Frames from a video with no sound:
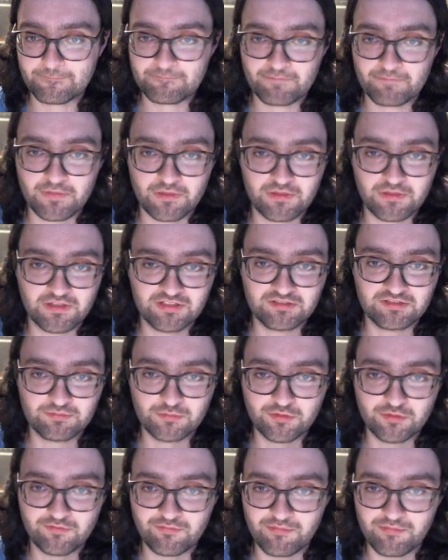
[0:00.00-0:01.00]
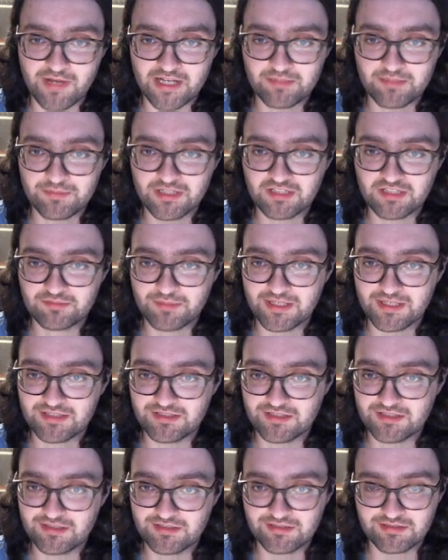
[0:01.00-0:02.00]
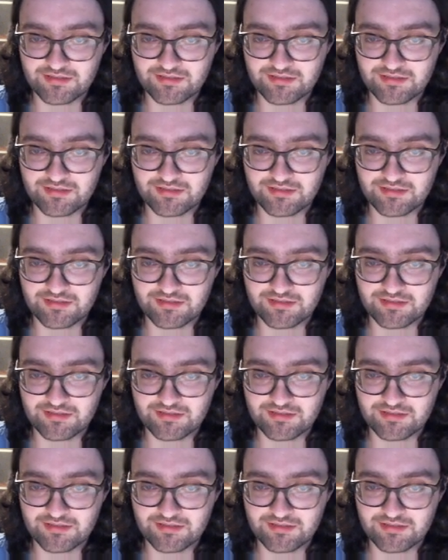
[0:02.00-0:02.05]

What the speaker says: This move might be expected.